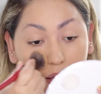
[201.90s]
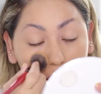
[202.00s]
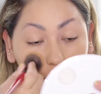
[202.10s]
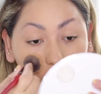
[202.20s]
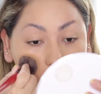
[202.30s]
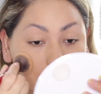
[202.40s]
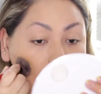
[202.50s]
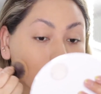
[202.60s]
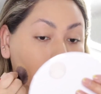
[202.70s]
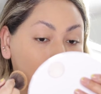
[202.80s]
on the
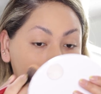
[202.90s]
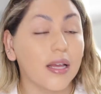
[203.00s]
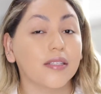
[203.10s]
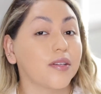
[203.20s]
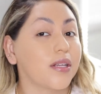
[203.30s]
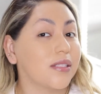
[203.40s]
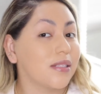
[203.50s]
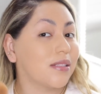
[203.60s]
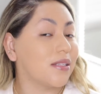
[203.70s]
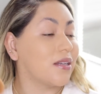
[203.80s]
skin. As you guys
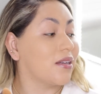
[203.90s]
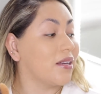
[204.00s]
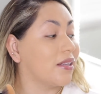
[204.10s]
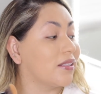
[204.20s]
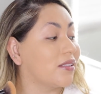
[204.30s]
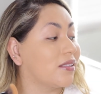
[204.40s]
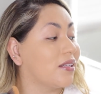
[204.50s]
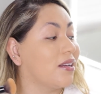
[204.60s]
can see, it's